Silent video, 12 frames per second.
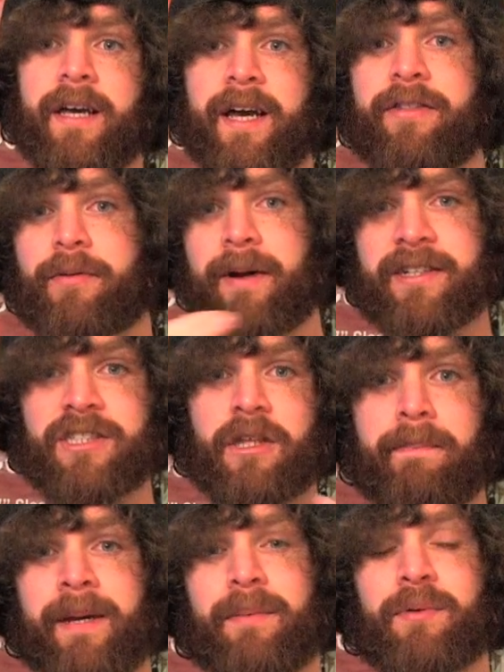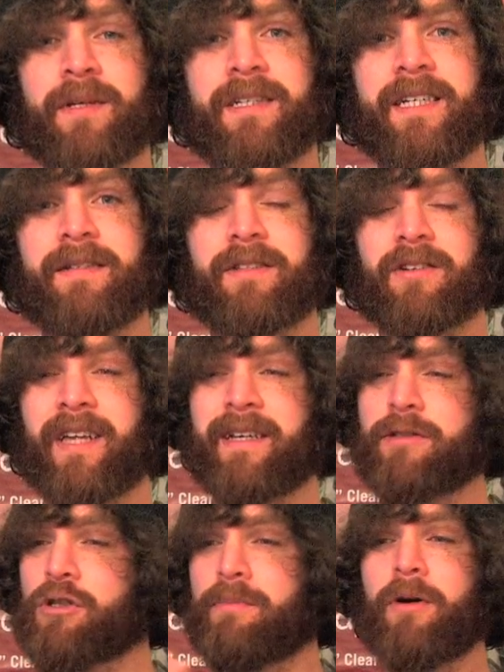And the rest of the people in it, they're